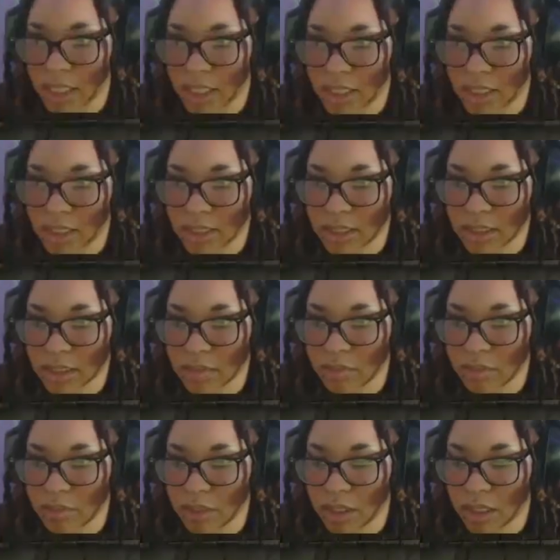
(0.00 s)
then this
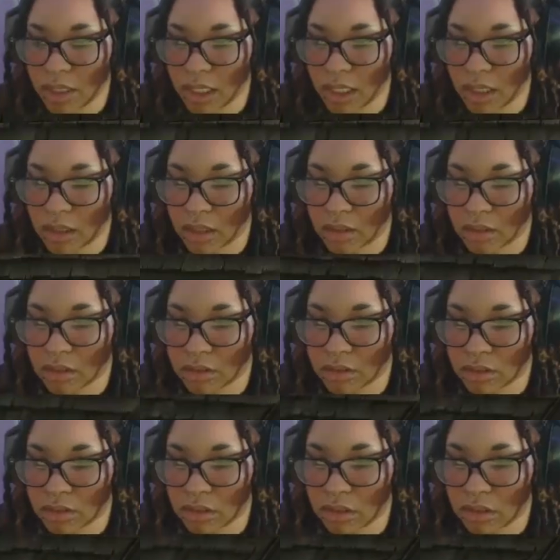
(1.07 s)
can be like
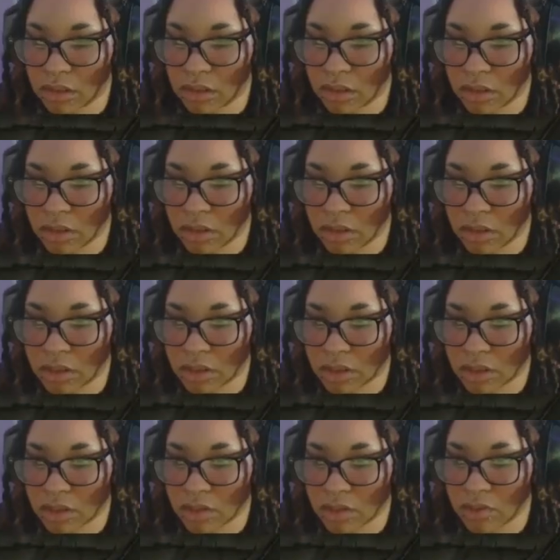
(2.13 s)
just a
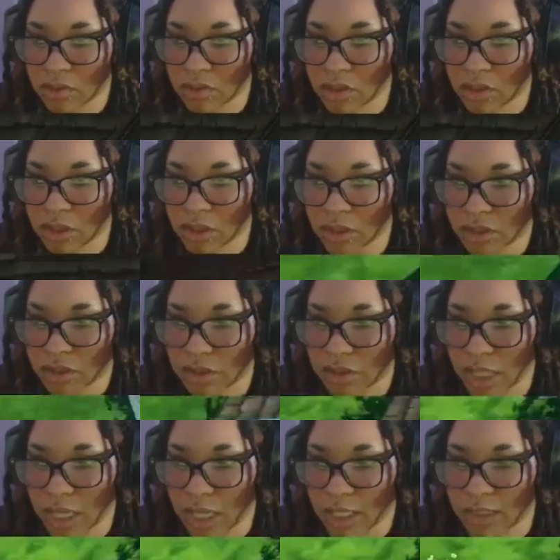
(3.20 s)
little nook so
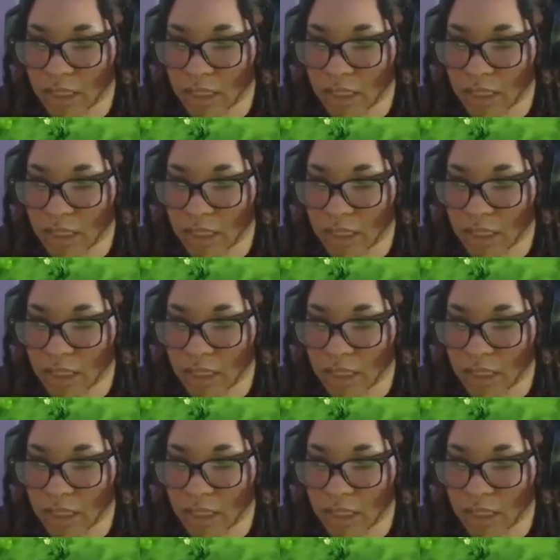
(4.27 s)
that